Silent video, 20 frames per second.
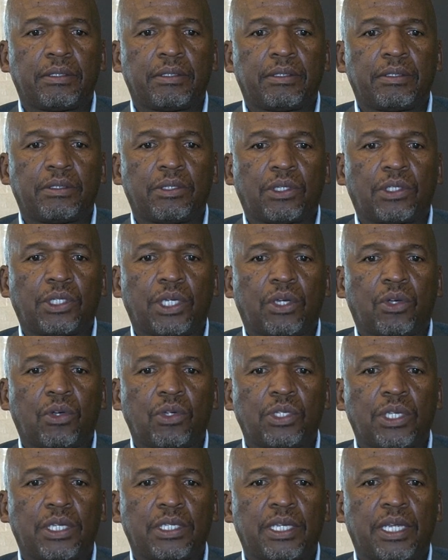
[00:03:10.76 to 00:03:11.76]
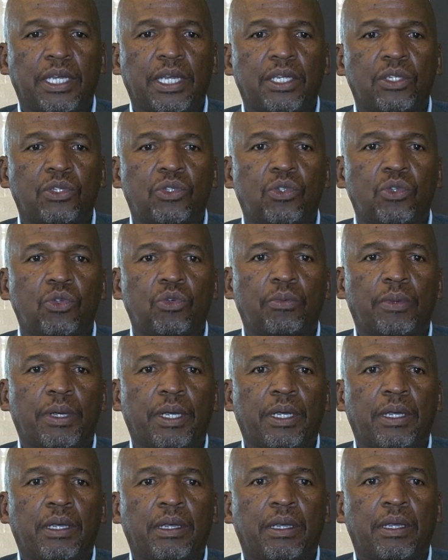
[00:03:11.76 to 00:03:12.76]
Dr. Nkosazana
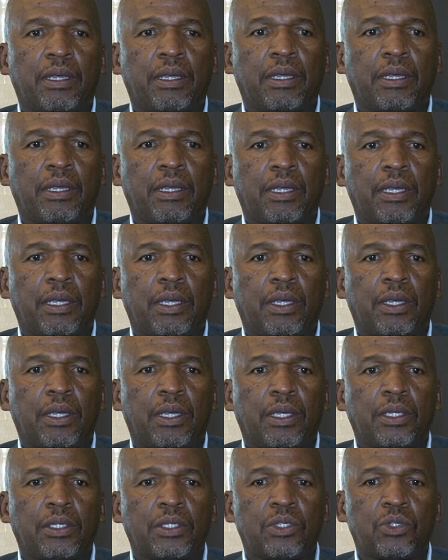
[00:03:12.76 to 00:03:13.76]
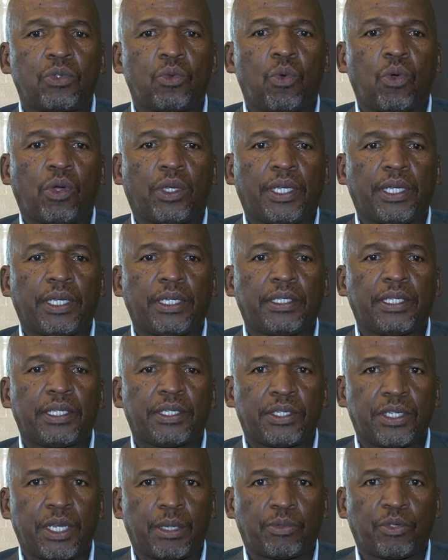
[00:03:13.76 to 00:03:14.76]
Zuma is walking in the
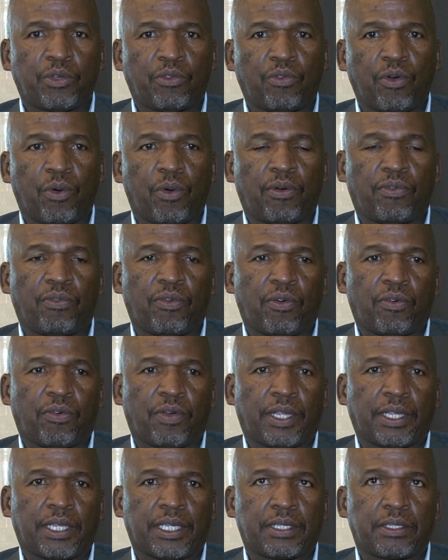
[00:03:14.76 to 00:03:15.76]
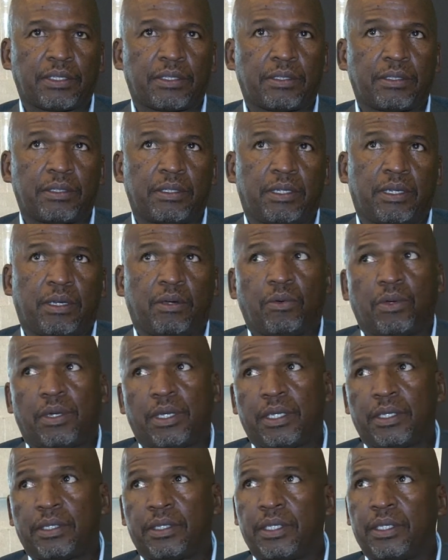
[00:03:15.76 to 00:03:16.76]
steps of our forefathers. You know,
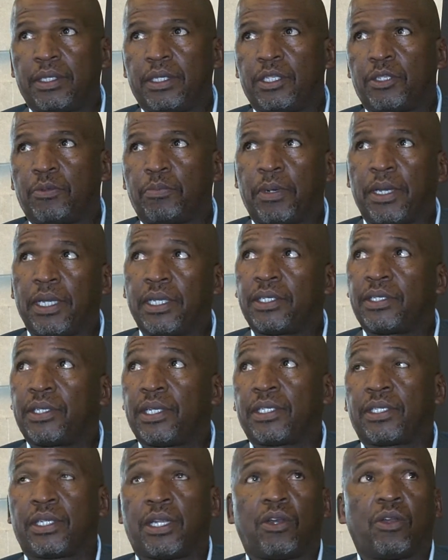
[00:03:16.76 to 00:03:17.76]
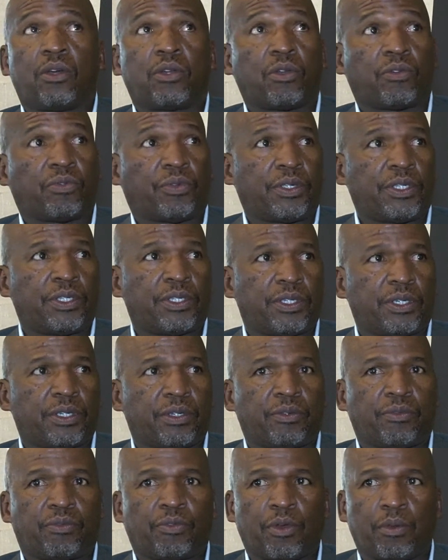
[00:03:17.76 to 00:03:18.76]
this place has a lot of history
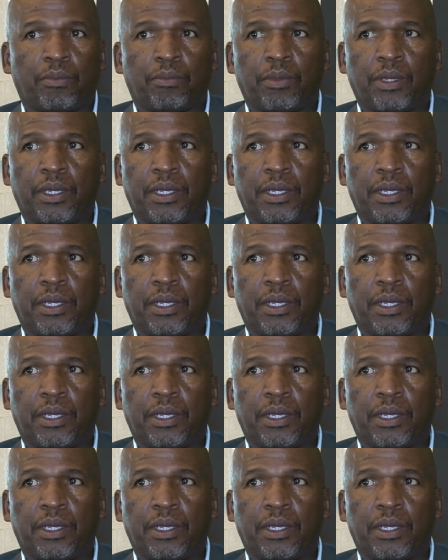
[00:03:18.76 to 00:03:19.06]
from